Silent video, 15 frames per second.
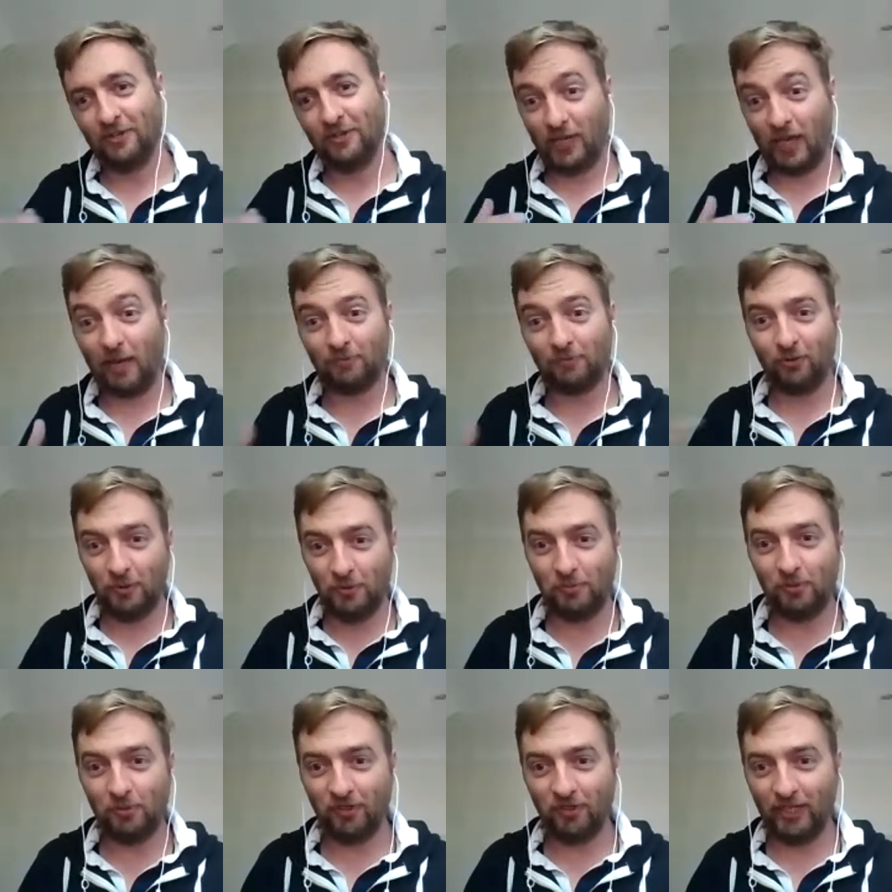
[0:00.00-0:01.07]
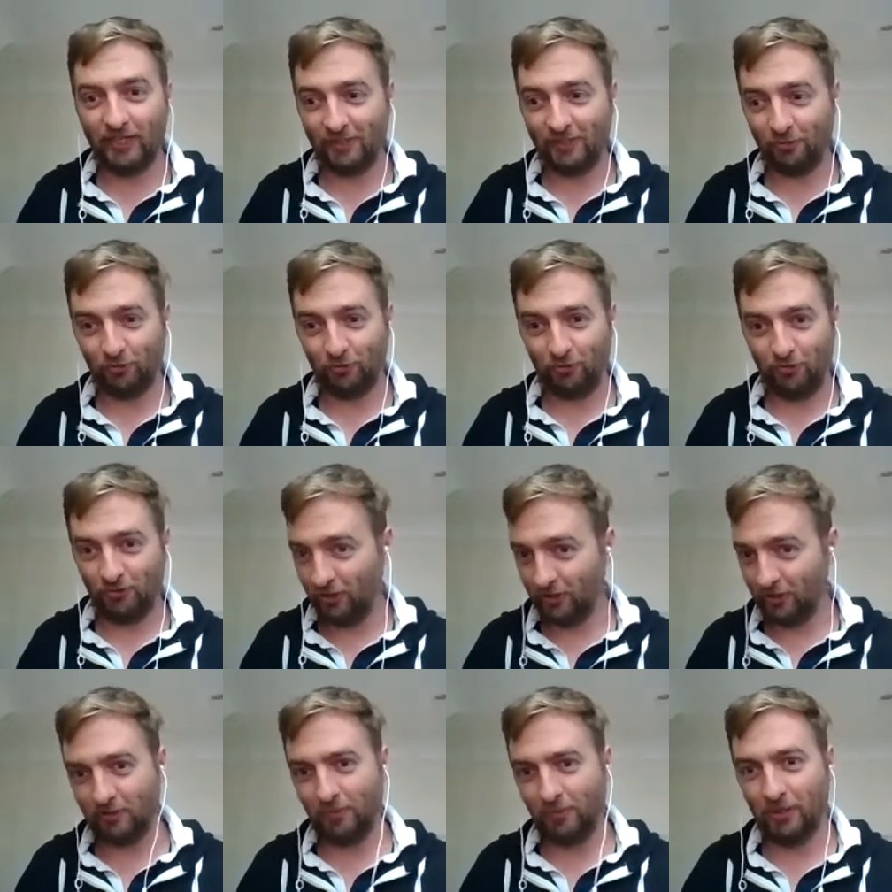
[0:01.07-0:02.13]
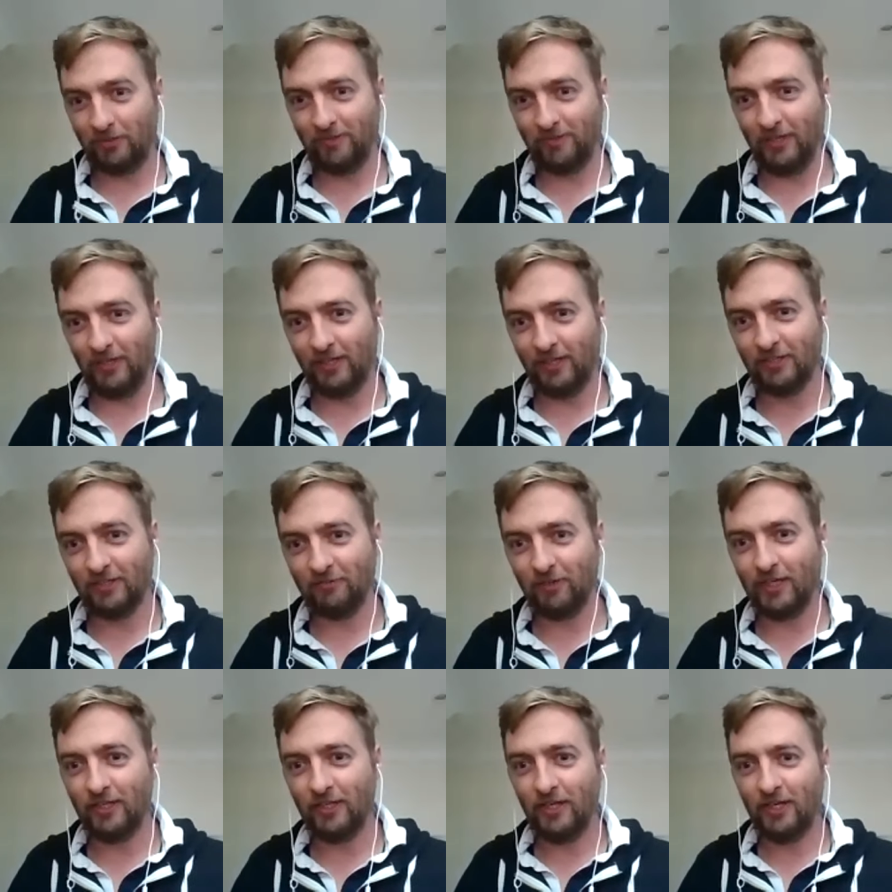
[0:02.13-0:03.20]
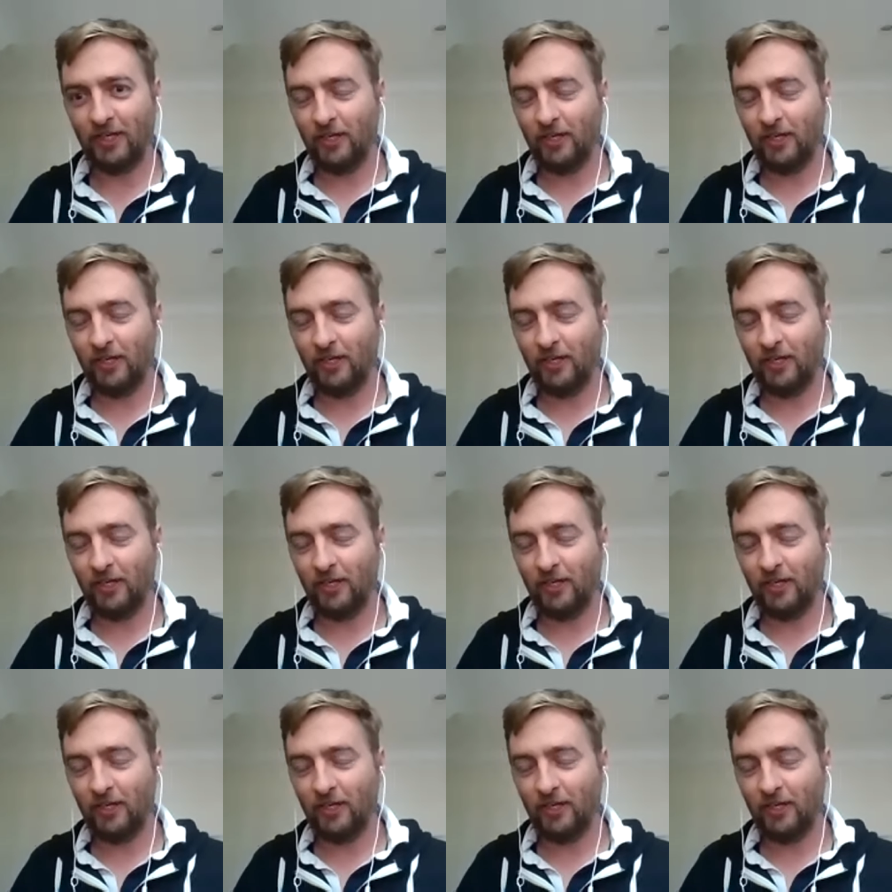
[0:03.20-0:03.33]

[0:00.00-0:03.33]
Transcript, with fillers: The capital we provide is not a commodity, right?